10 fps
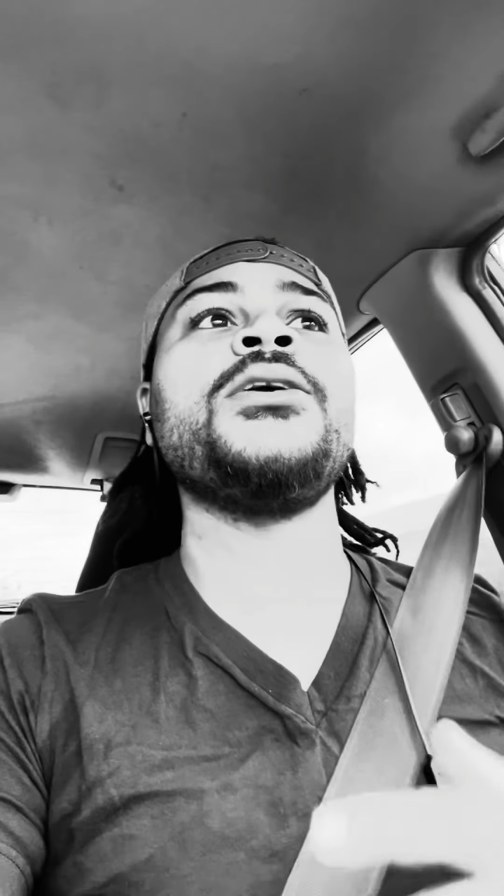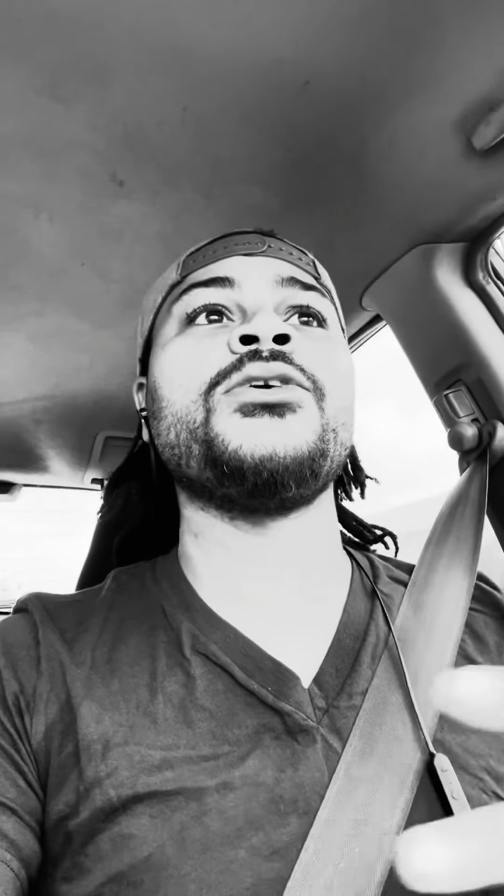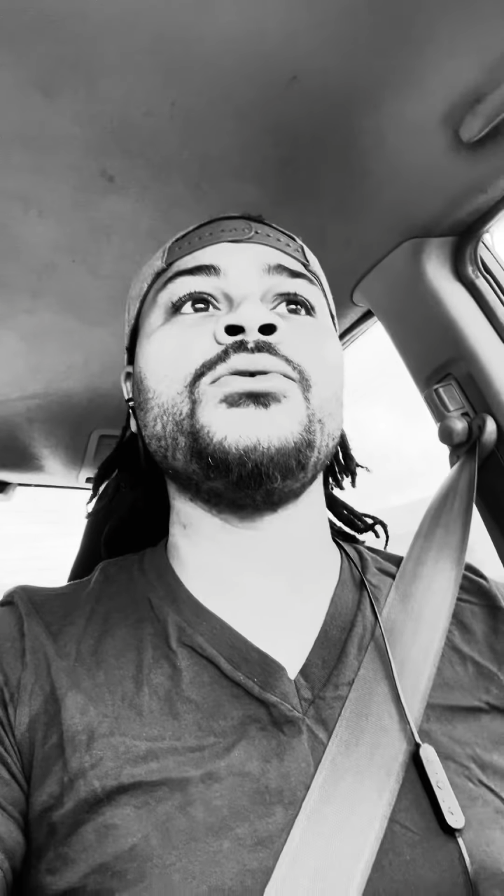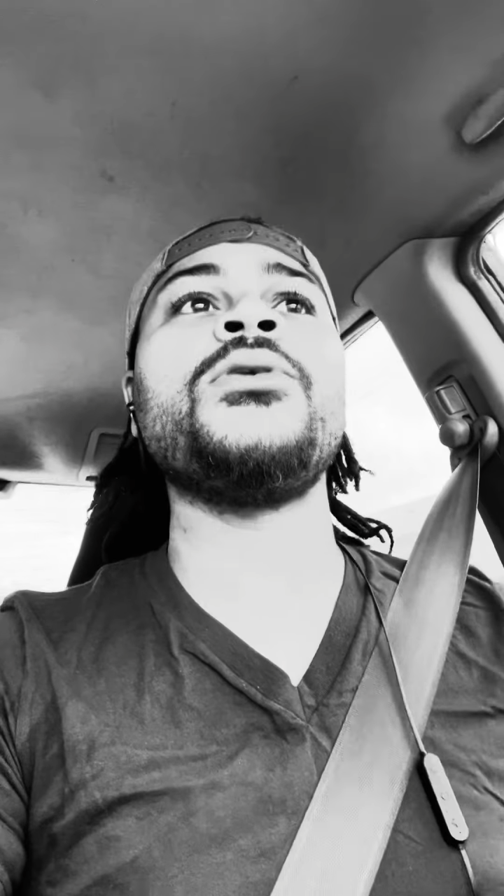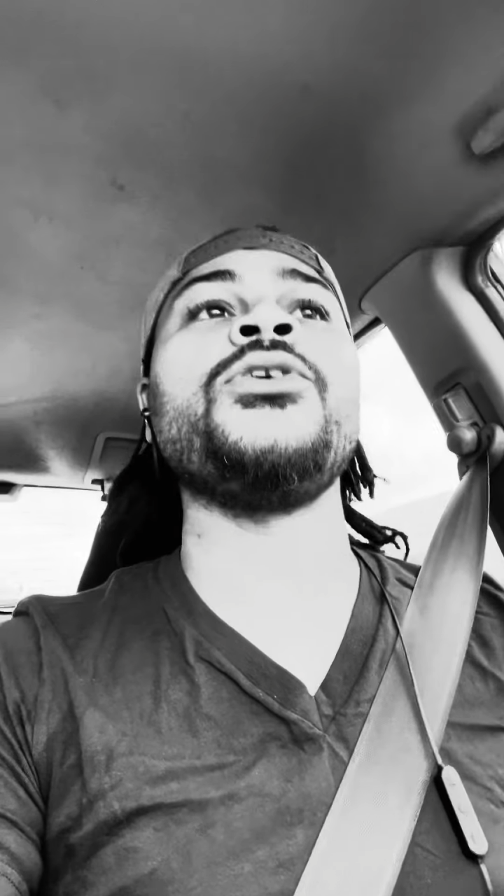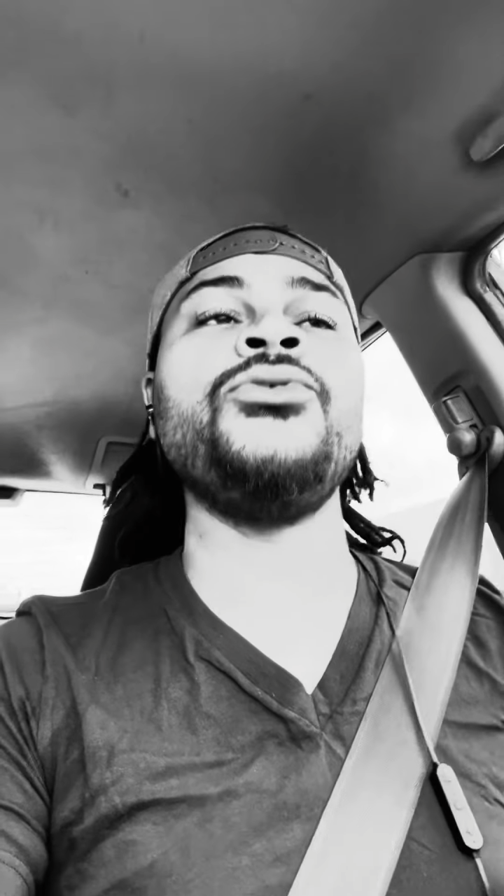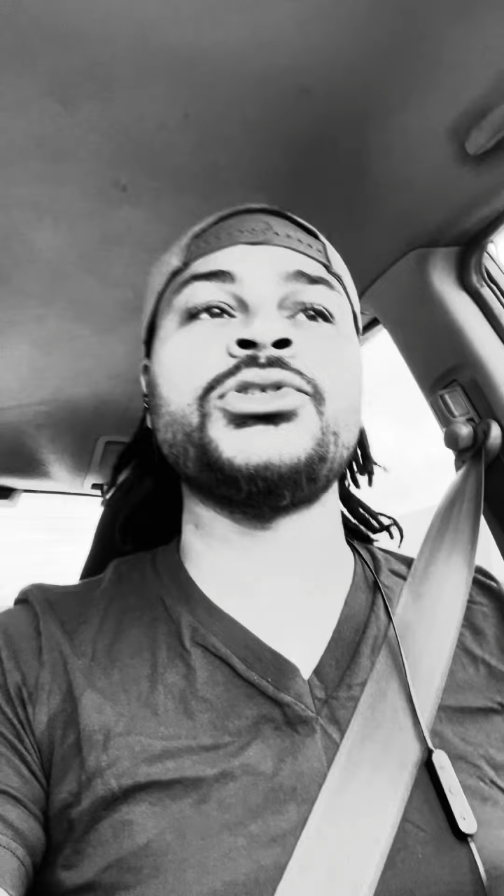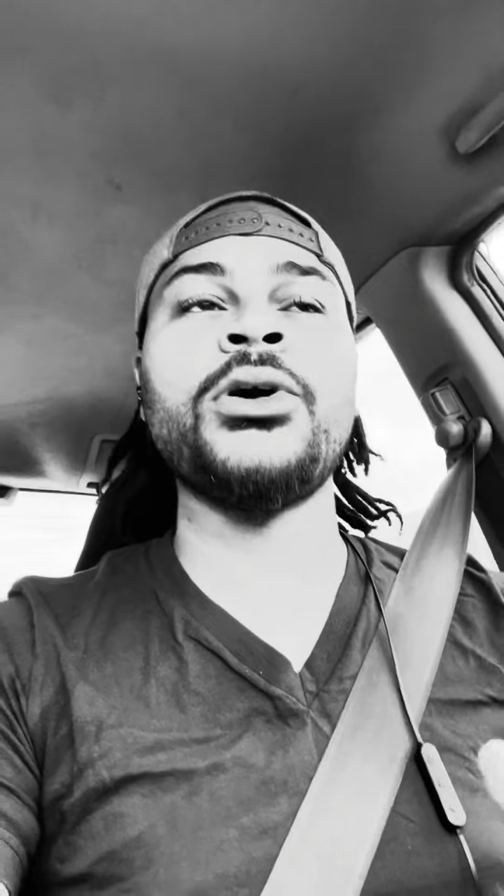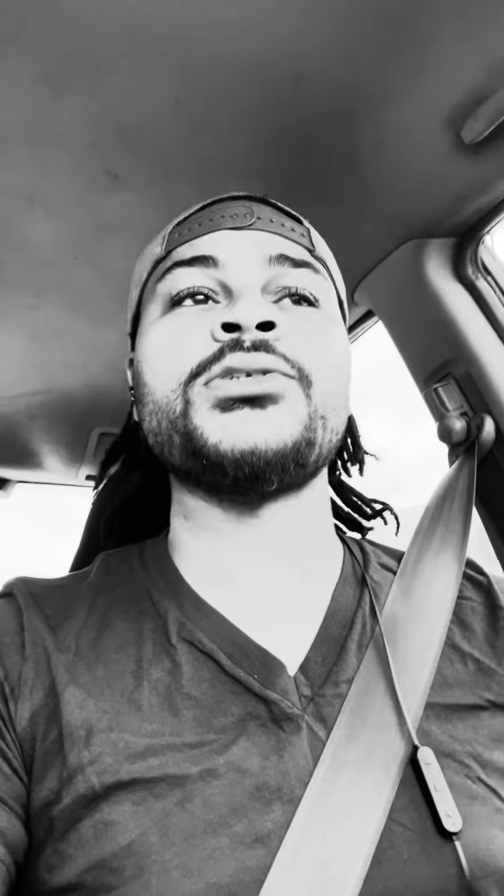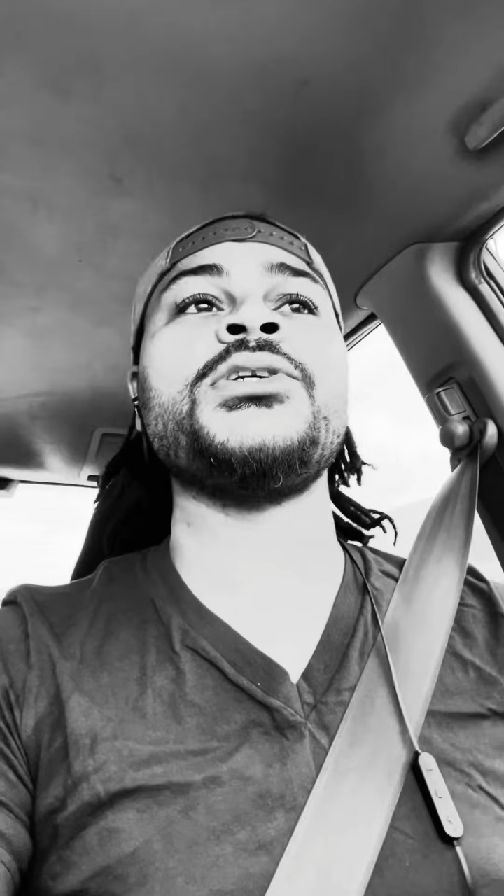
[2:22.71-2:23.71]
you you
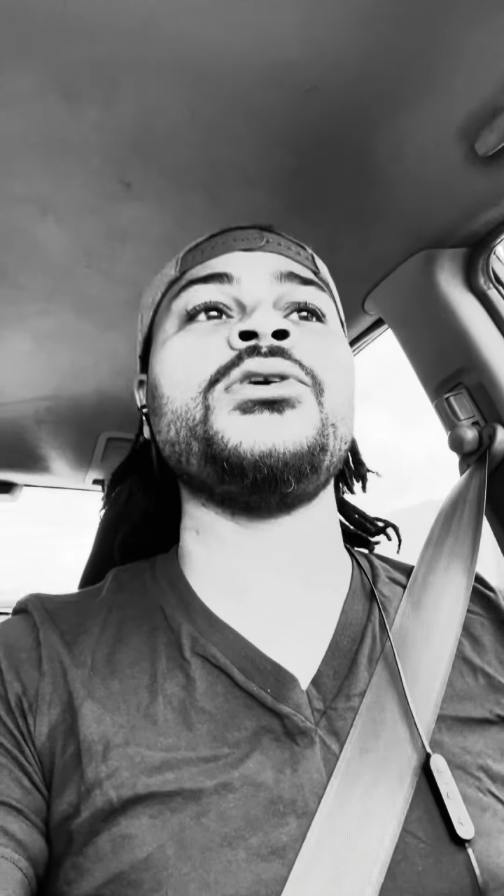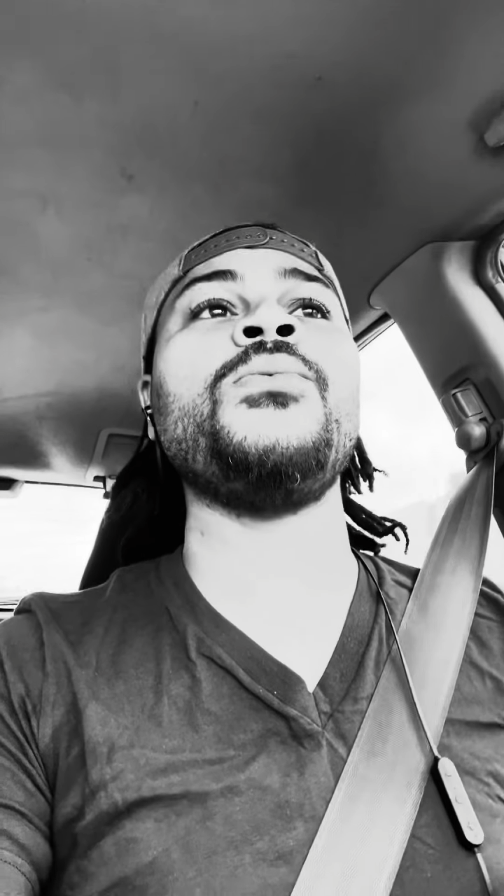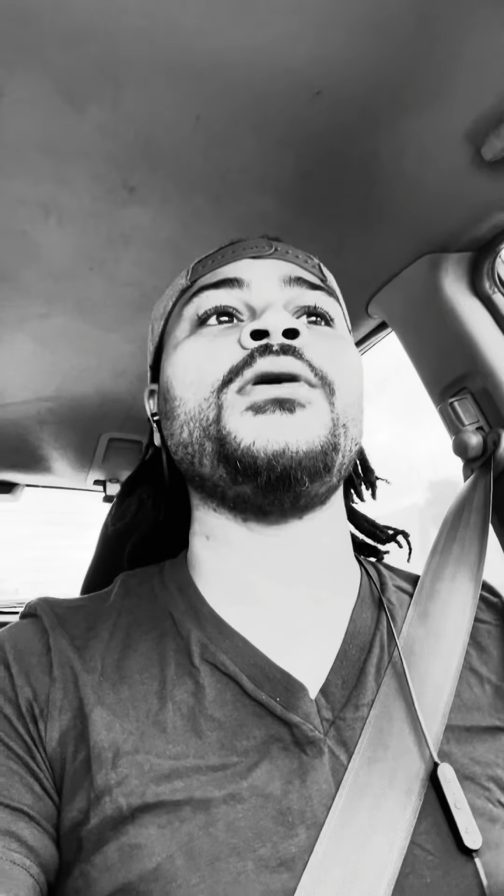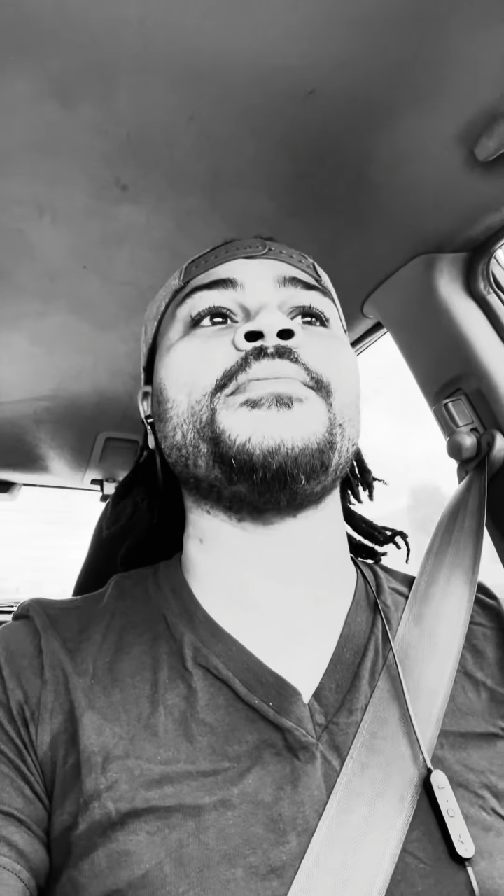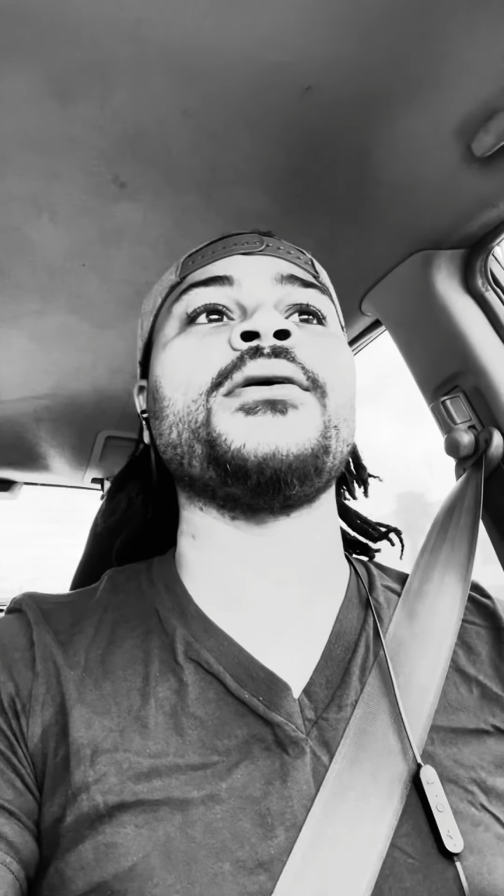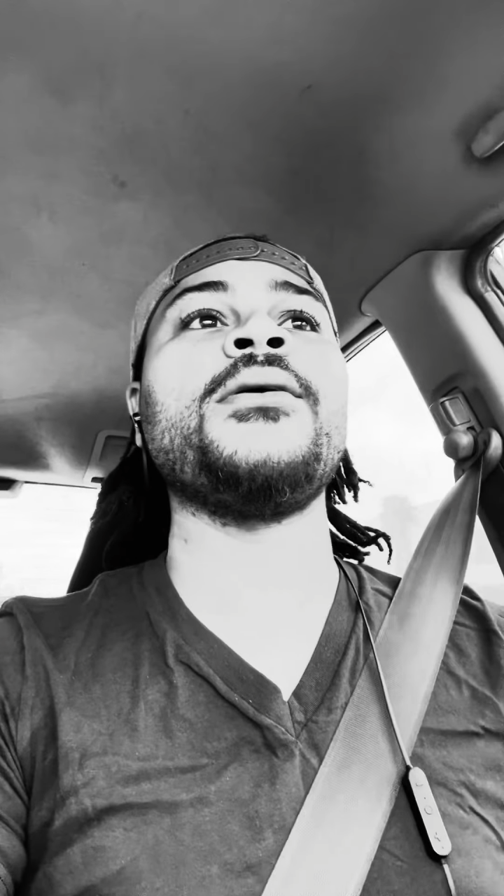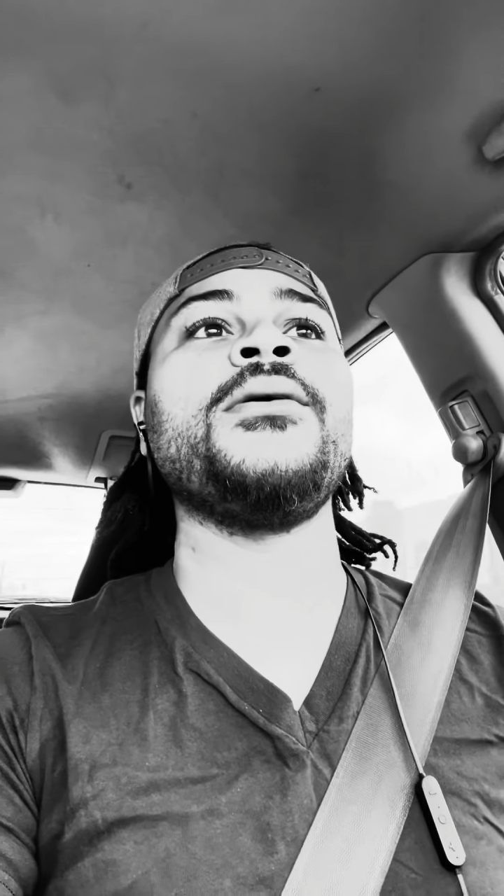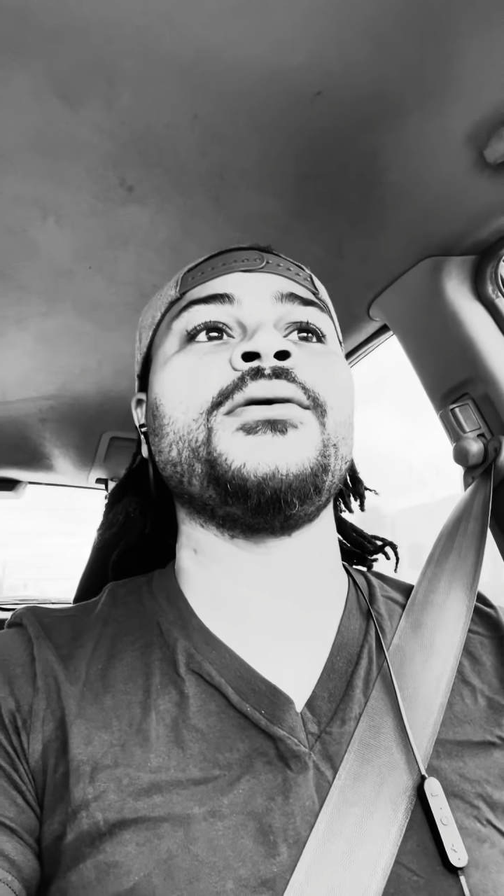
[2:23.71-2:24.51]
talk to your woman